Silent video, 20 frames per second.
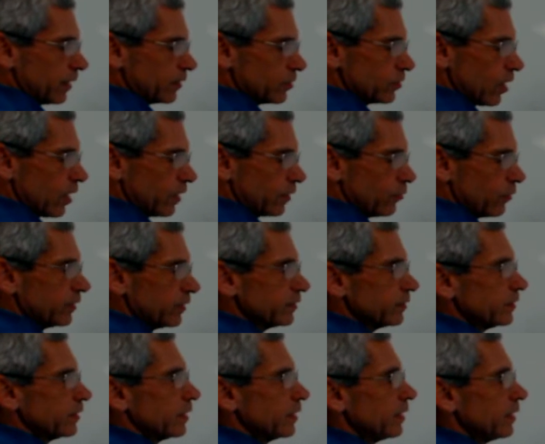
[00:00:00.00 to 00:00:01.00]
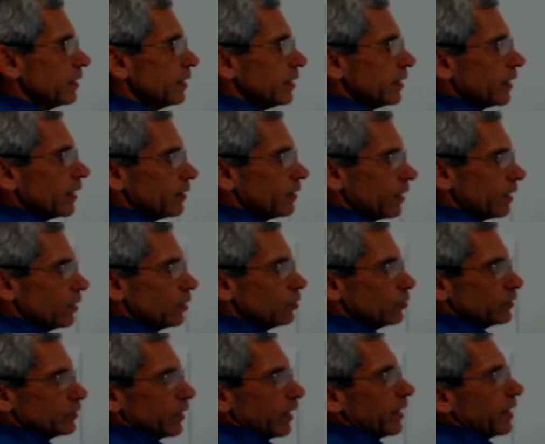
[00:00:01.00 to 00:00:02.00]
That's all I want to see. And then
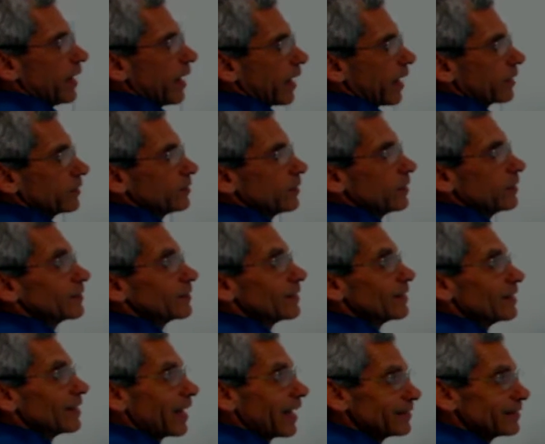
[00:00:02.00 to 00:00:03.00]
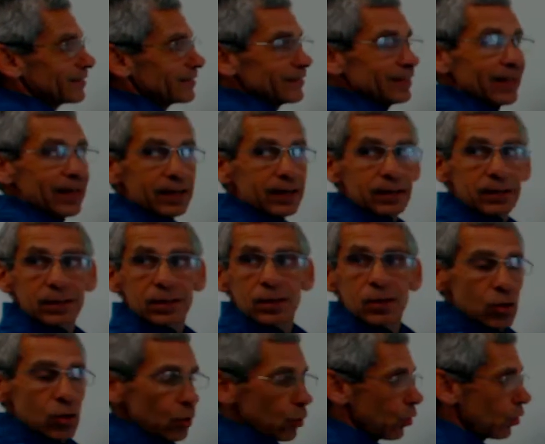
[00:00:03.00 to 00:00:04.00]
you say x is less than
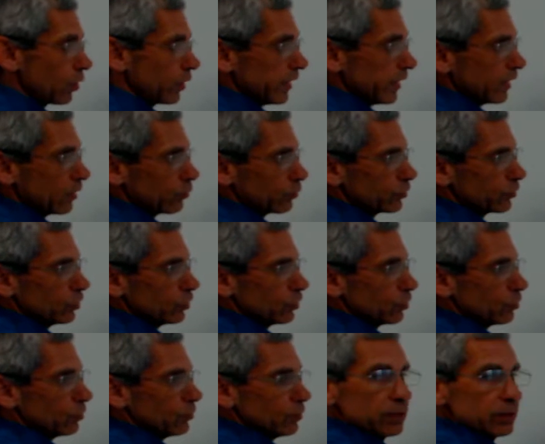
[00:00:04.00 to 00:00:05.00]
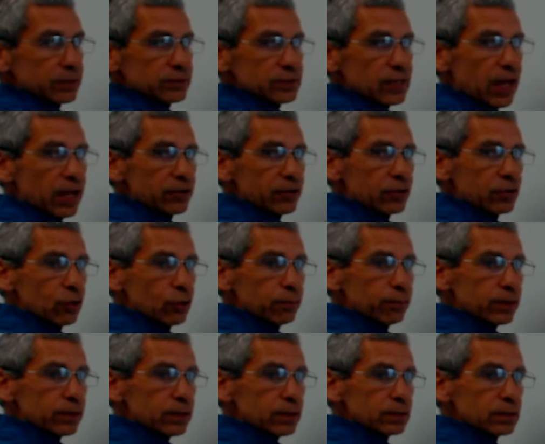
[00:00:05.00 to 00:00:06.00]
or equal to, solid or
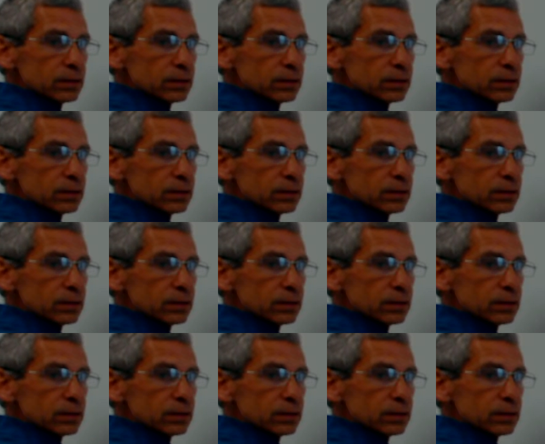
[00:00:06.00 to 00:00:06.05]
open?